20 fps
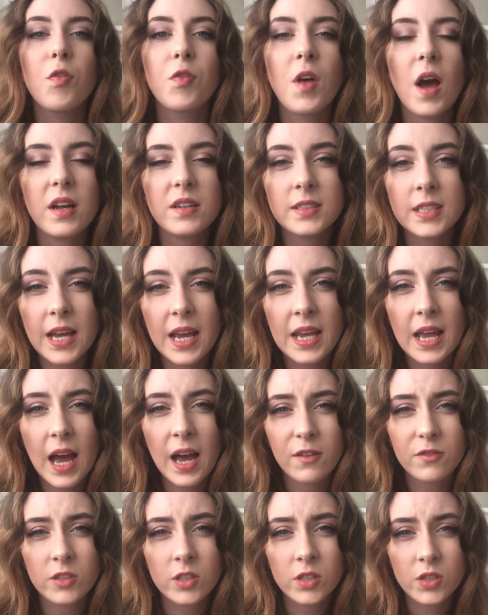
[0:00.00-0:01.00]
That day
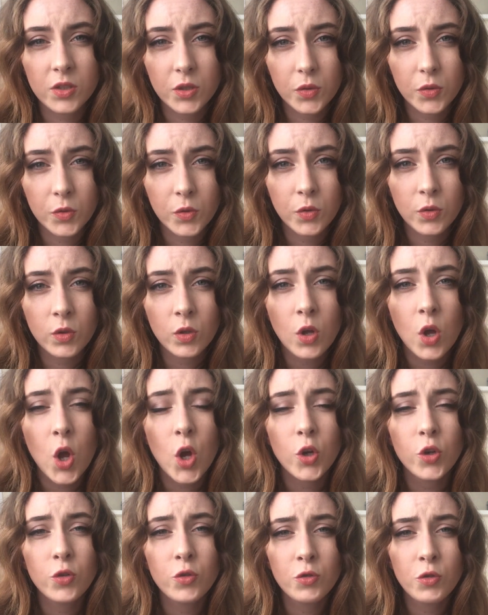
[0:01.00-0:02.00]
after school,
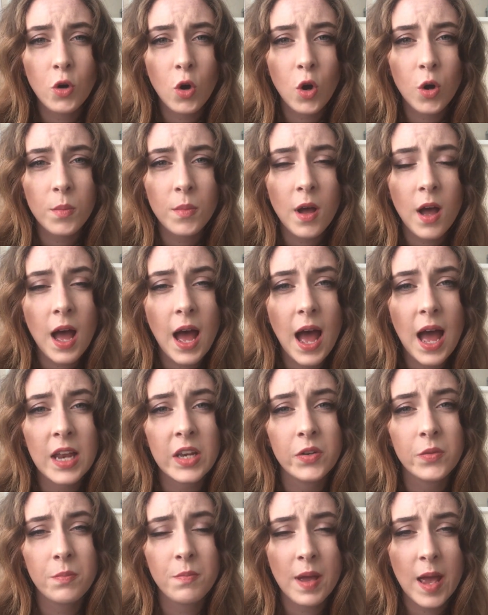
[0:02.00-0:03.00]
Norma
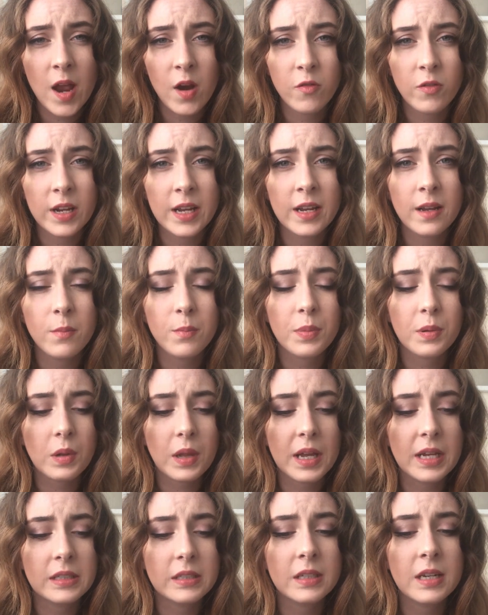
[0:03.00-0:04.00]
and Mary
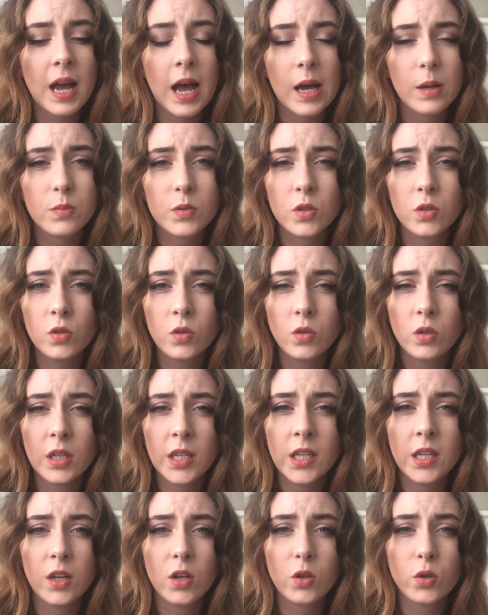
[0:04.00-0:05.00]
played an
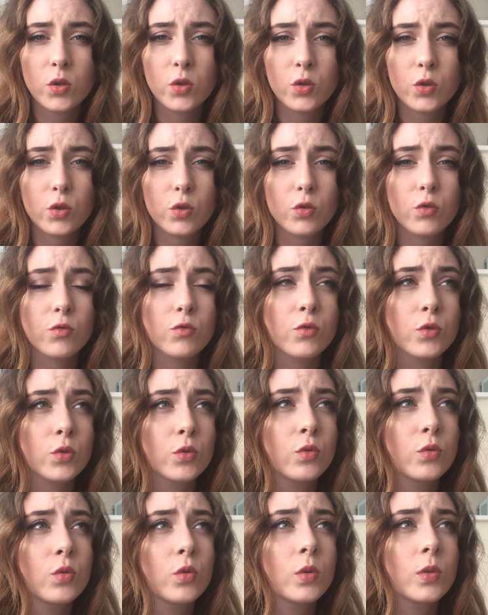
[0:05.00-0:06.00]
absolutely
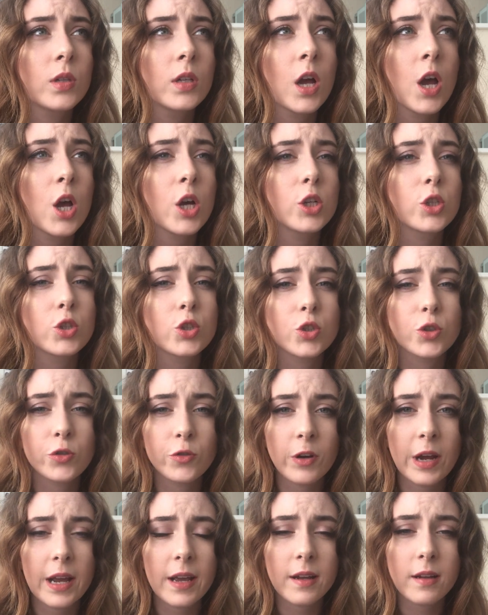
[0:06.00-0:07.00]
cruel
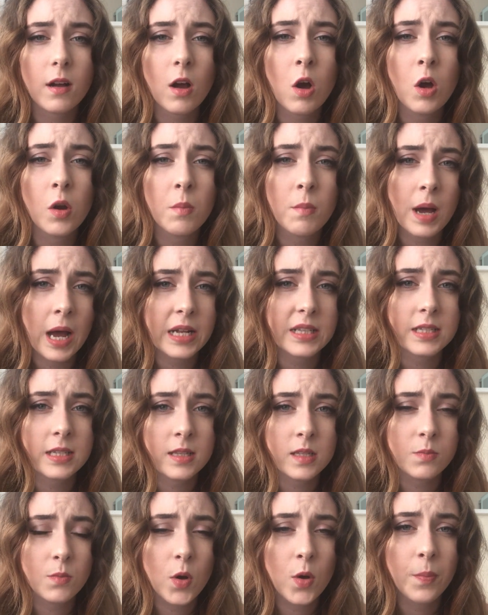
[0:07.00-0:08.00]
trick on
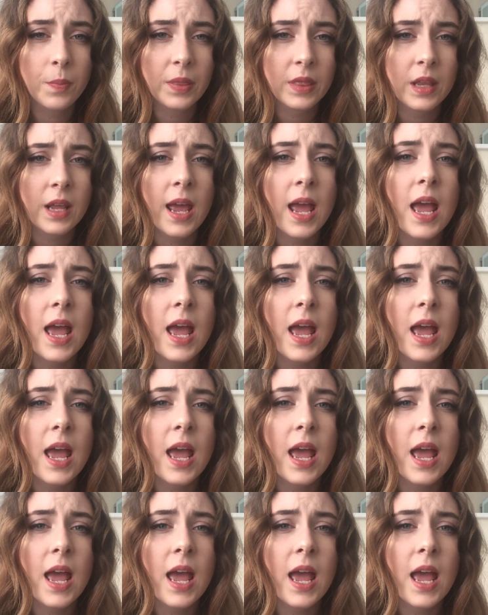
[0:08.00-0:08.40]
Martin's mum.